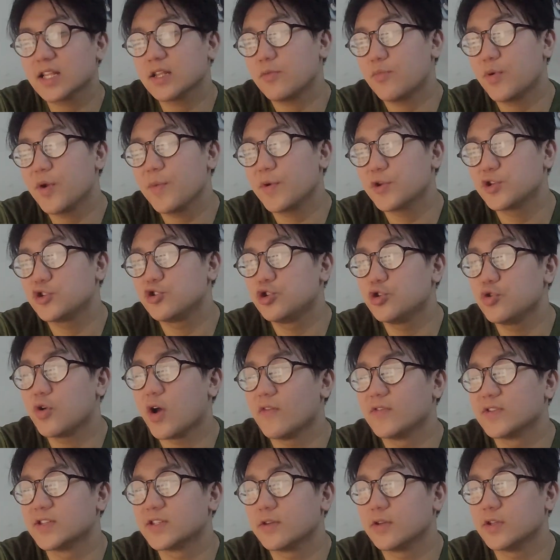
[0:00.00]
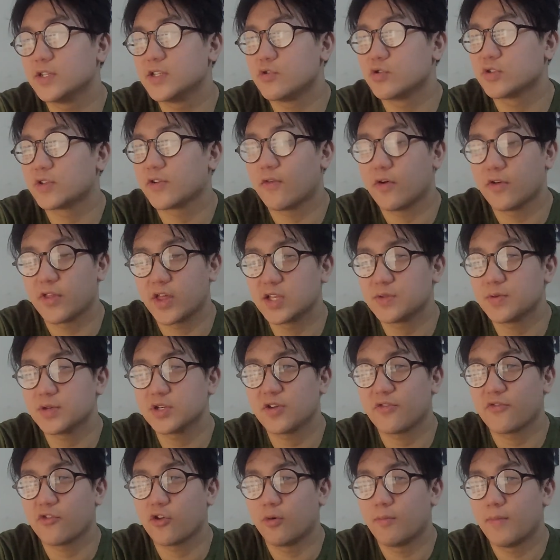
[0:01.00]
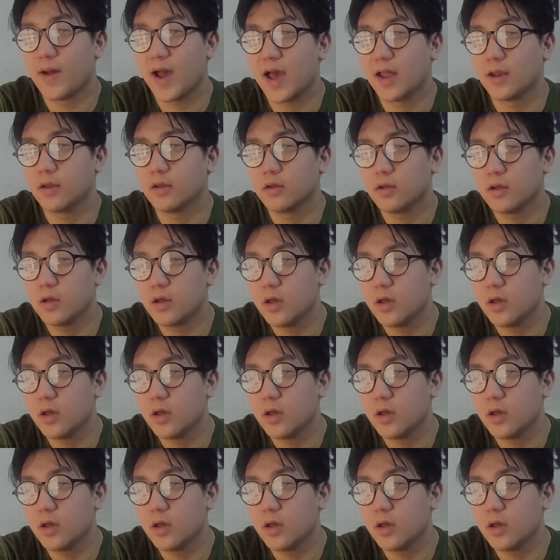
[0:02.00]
Pretty much, you do have zero self worth, especially if you're a man.